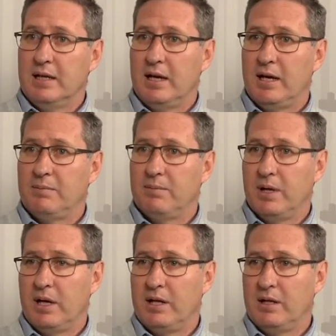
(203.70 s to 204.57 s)
um,
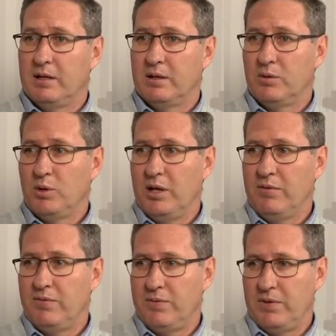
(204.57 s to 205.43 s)
and
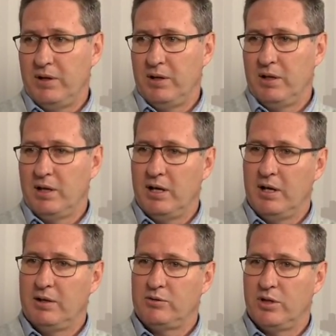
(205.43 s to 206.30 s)
if uh,
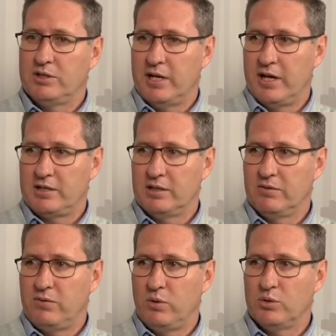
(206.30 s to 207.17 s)
a transaction
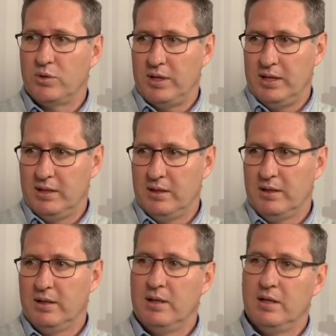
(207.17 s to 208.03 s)
falls within
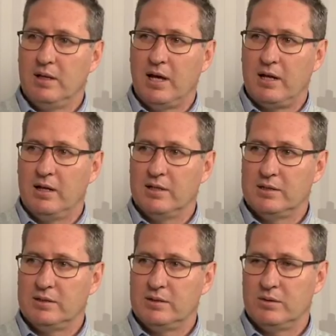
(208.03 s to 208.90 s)
that
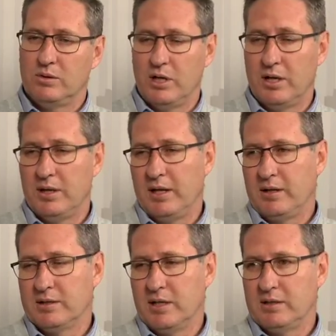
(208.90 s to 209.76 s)
list, uh, that
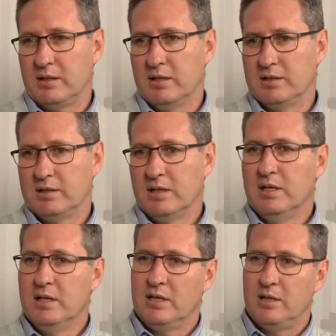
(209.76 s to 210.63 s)
gazetted list,
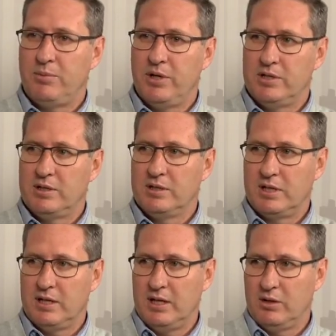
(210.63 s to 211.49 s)
the President
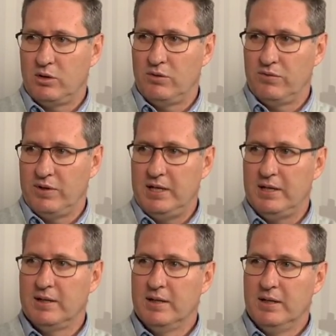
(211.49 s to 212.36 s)
can then
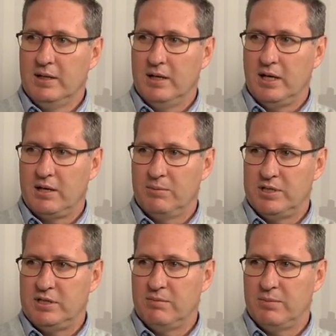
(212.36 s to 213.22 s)
convene a
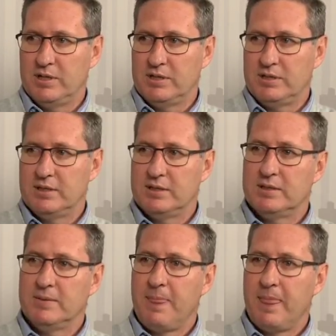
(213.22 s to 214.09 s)
committee of ministers